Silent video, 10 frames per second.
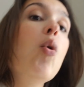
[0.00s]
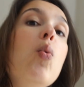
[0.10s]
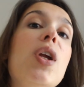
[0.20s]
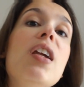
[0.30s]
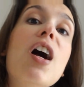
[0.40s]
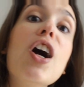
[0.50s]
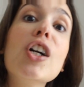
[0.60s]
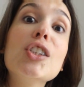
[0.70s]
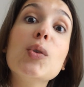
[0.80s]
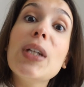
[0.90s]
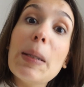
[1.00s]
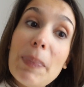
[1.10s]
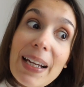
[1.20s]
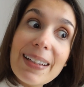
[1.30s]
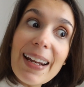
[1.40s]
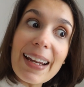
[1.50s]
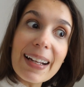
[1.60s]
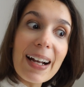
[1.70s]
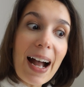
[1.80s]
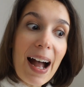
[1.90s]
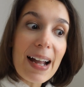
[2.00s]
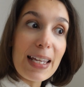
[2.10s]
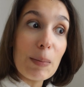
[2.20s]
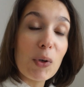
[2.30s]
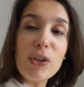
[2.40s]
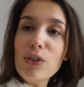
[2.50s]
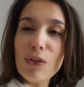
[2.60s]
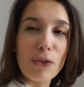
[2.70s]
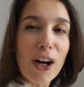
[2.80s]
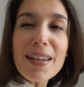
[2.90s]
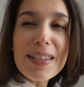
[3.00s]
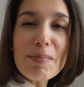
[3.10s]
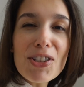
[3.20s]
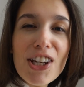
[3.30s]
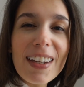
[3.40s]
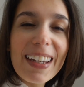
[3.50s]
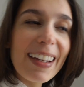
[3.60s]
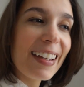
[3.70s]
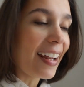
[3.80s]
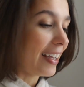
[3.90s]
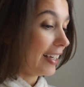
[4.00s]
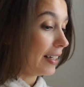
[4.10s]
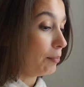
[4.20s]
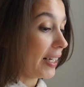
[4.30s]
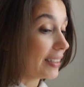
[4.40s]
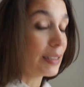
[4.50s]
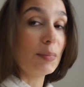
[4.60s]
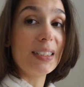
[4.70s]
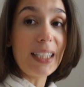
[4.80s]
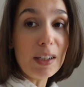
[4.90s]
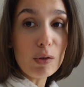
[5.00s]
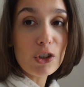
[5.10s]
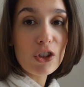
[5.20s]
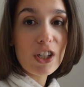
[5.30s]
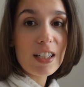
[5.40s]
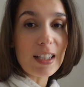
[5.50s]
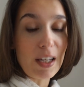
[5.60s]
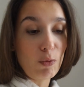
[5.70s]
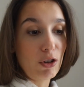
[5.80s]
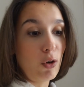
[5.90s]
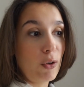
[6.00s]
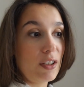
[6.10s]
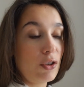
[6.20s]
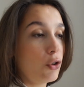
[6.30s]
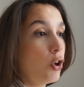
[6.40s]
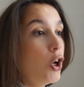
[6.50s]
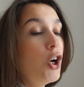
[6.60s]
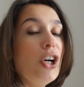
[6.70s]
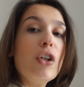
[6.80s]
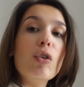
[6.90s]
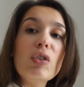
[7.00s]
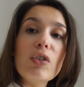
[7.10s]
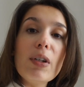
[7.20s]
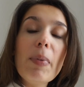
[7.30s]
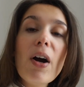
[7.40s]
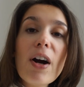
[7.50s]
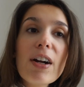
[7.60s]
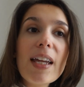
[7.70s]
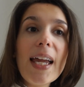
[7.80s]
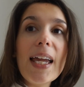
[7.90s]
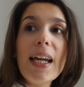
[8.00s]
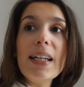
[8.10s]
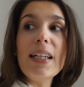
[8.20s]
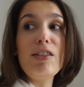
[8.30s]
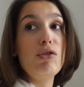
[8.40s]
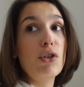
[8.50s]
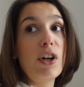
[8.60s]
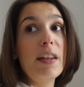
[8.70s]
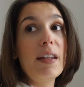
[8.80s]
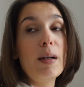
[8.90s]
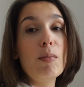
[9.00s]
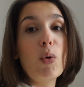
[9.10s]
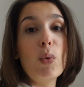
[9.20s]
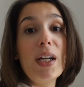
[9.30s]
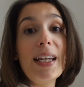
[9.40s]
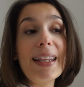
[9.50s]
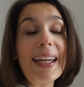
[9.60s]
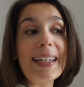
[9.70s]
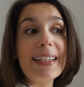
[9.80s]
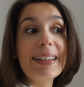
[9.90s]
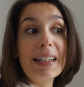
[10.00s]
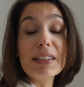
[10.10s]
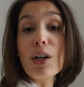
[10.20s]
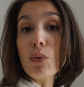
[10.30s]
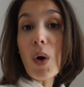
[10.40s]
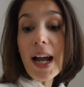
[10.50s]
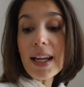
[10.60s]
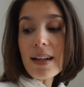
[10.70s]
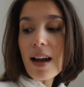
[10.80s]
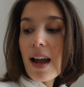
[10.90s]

We are doing a picnic. I am going to fry some chicken and make some sandwiches and we're going to go to the park and enjoy them with a glass of wine